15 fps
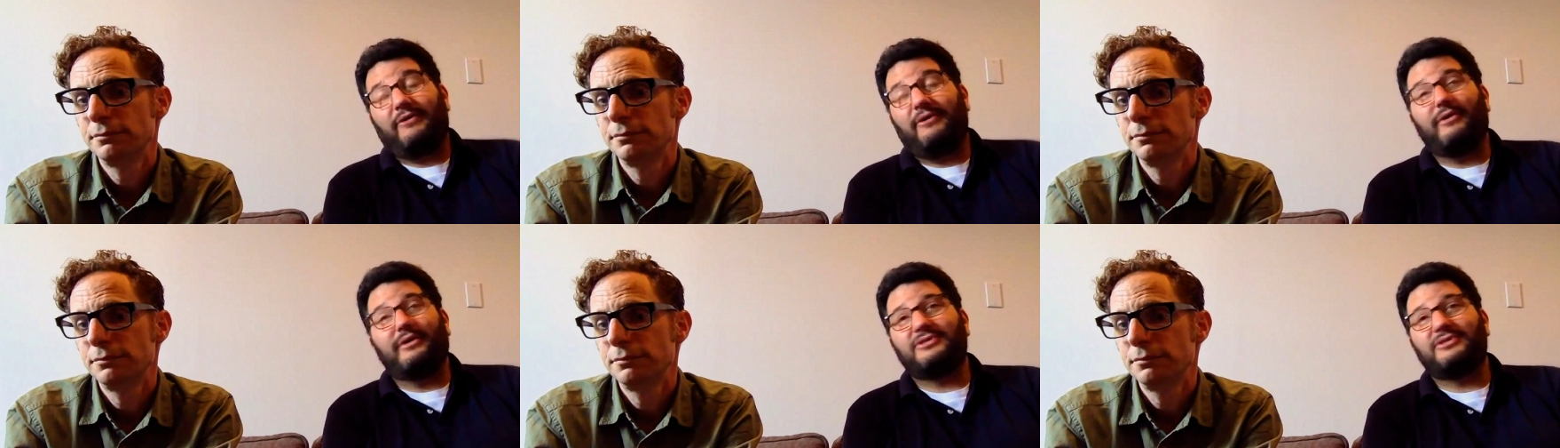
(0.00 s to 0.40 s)

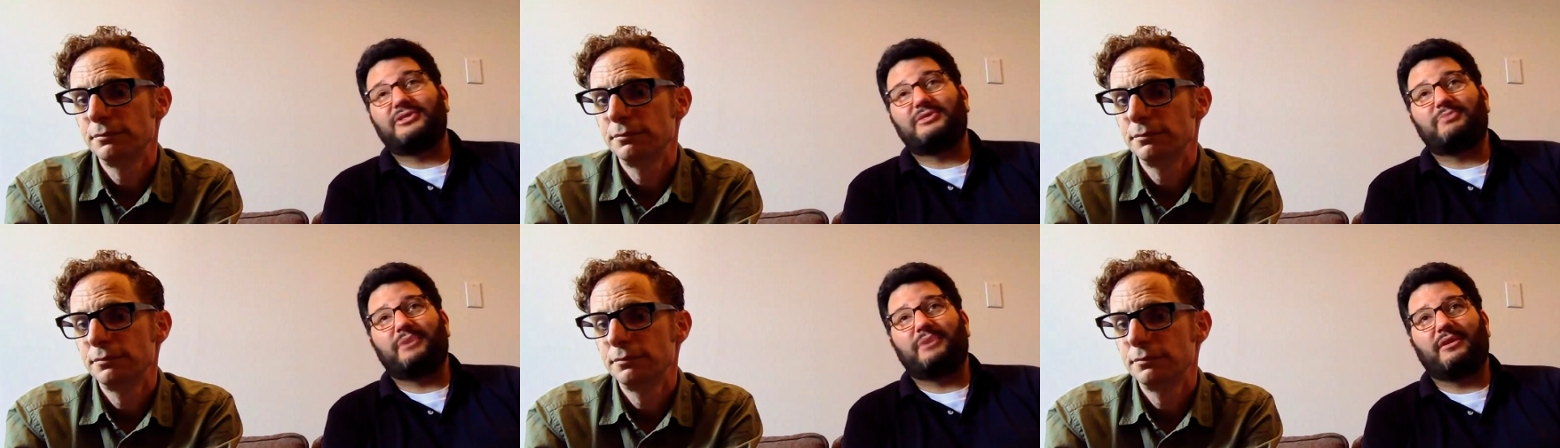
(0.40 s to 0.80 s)
Speaker 1: i don't know
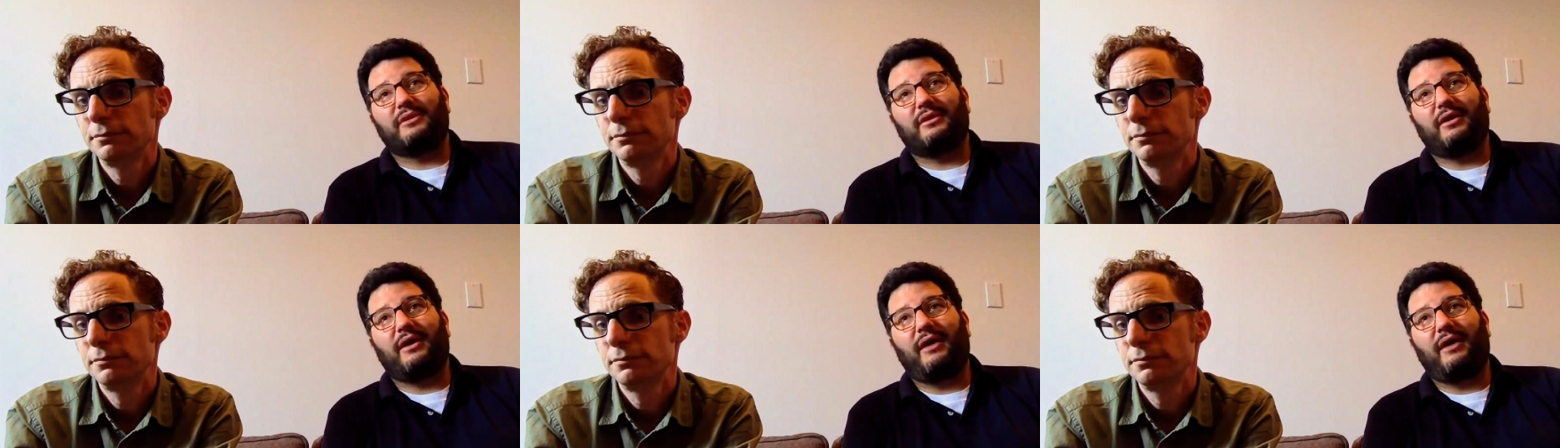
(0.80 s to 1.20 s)
it's just
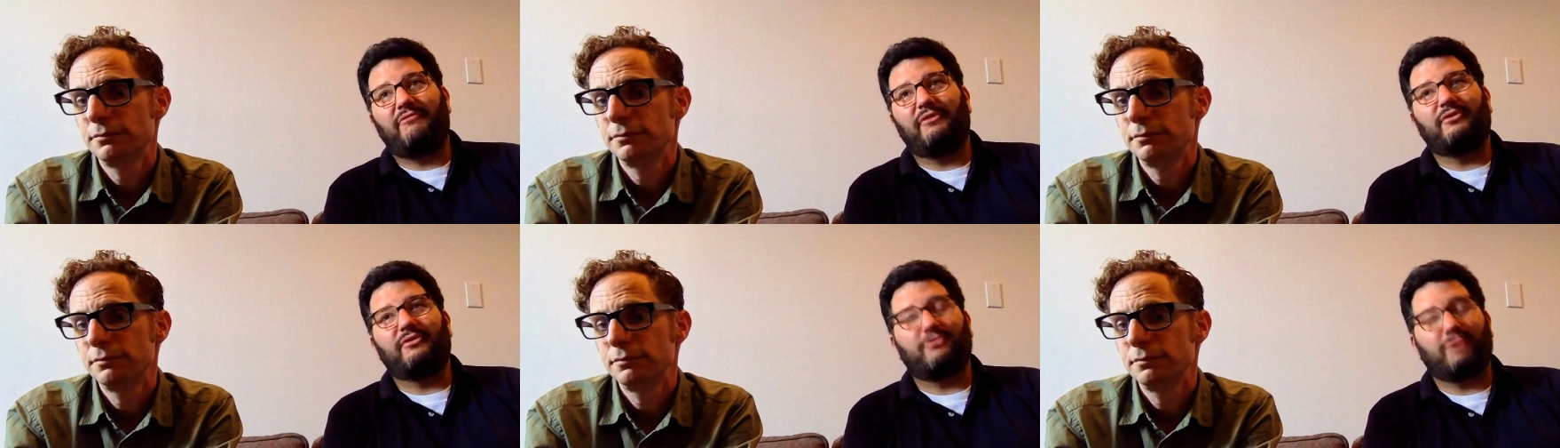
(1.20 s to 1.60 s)
been
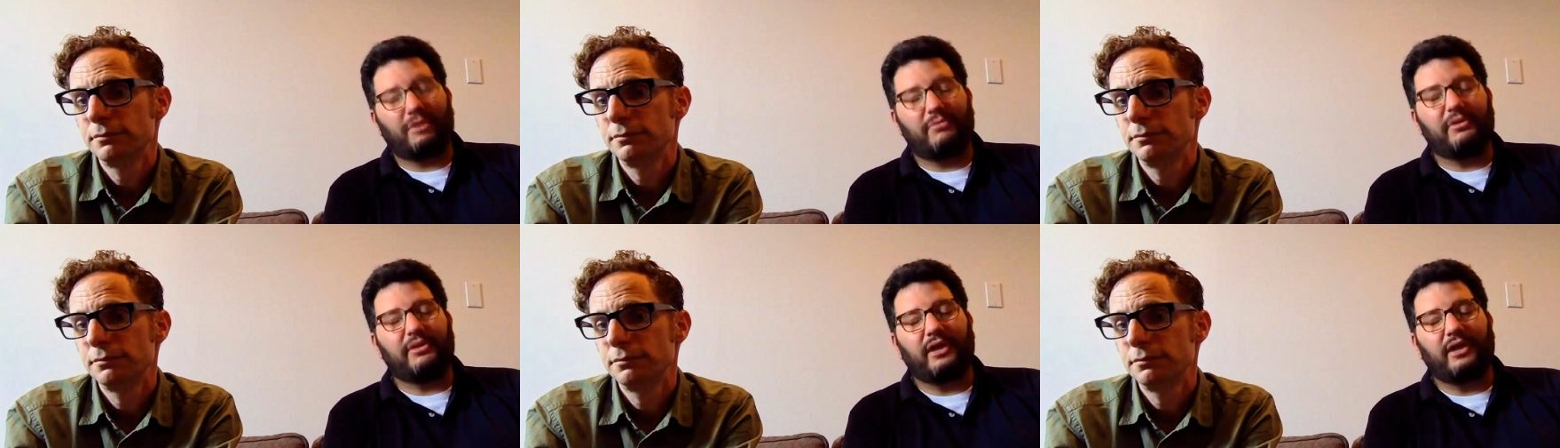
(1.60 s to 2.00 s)
i feel
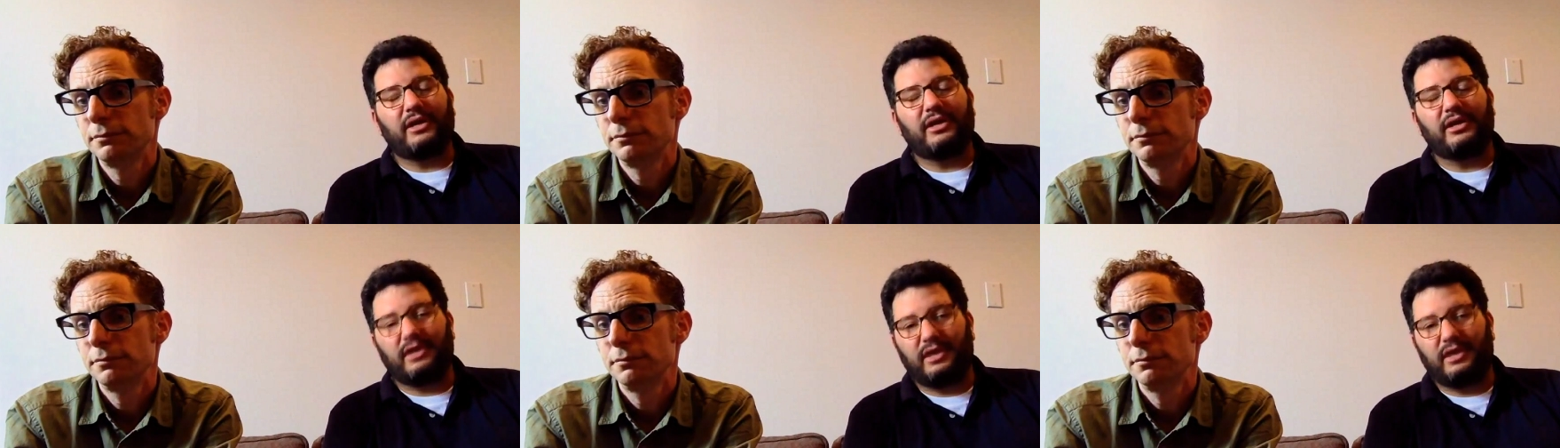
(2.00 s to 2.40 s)
incredibly
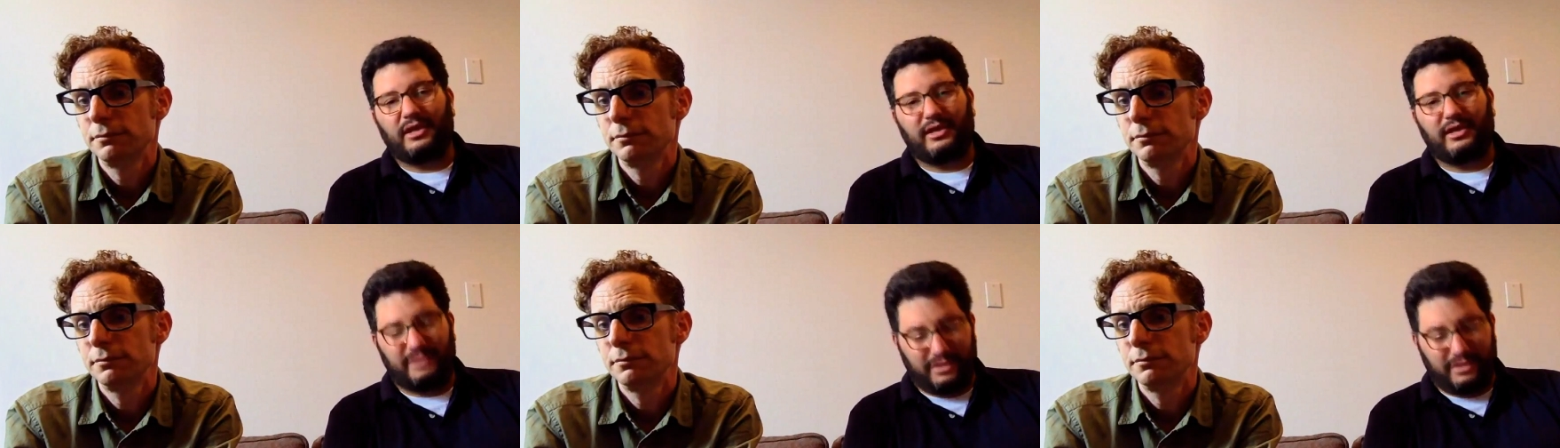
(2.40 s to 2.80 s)
lucky
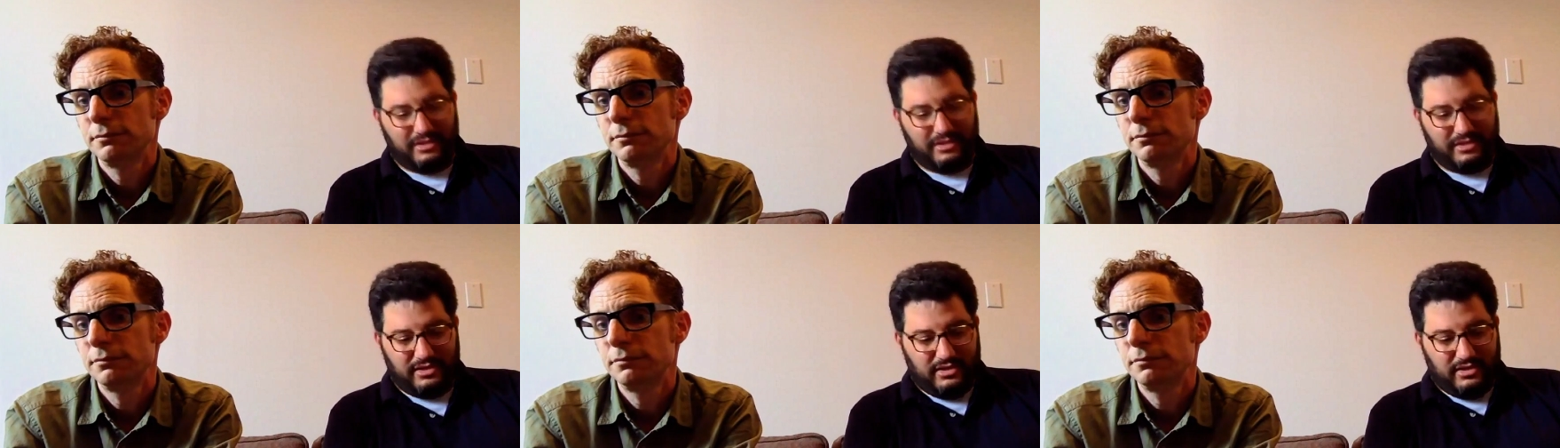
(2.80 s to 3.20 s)
and i think